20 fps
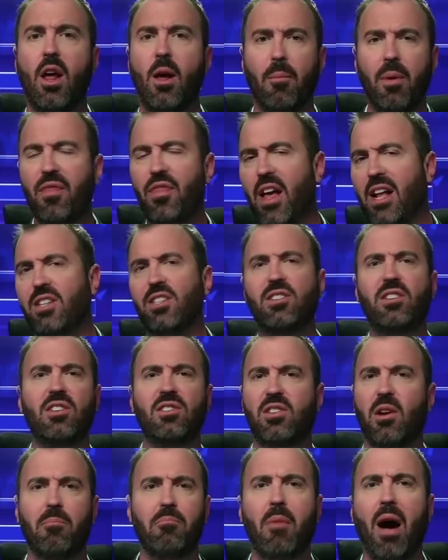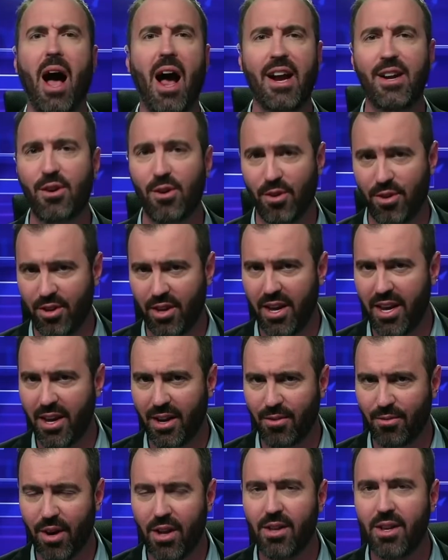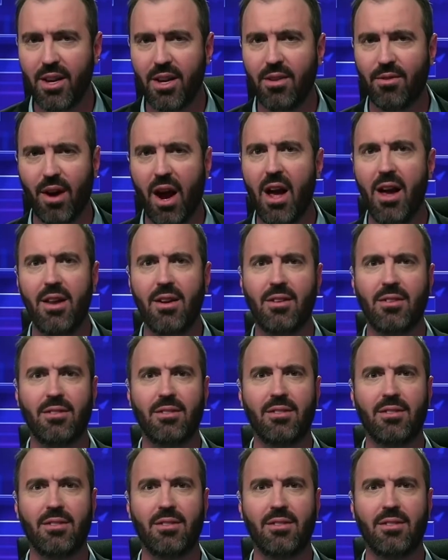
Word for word: But that's just a minor thing, really, right?